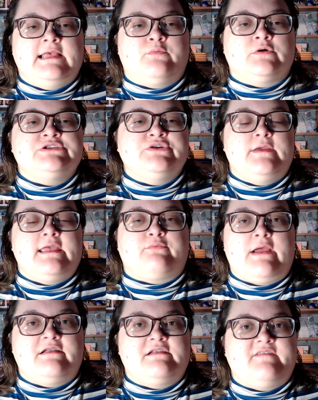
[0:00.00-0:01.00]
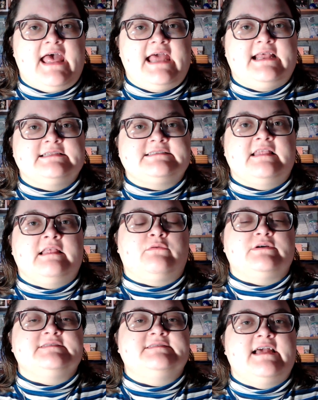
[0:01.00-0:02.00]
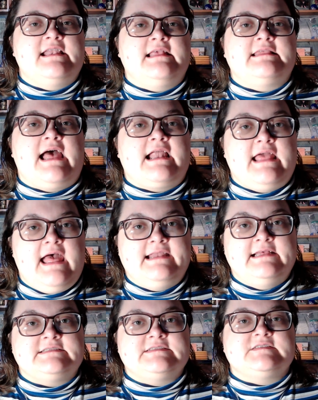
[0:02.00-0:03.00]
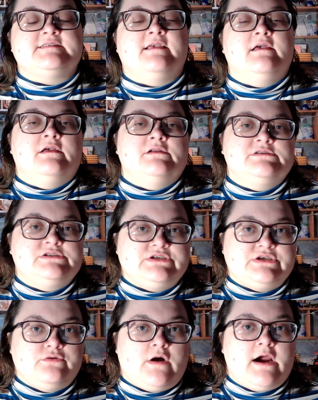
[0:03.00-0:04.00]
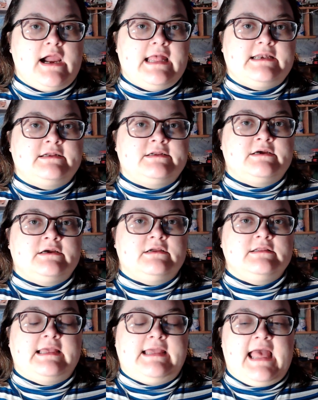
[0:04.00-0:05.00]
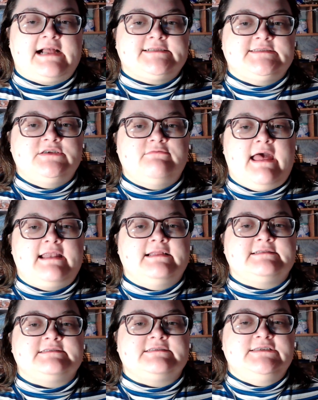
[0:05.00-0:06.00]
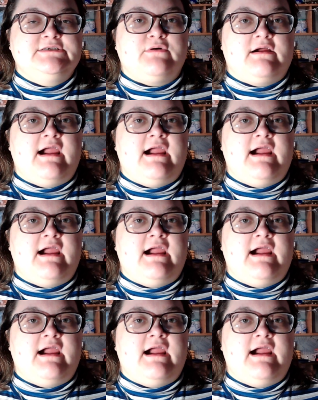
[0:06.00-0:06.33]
we're doing a round of edits, and then we're sending that edits to our editor, like Act 2 edits to our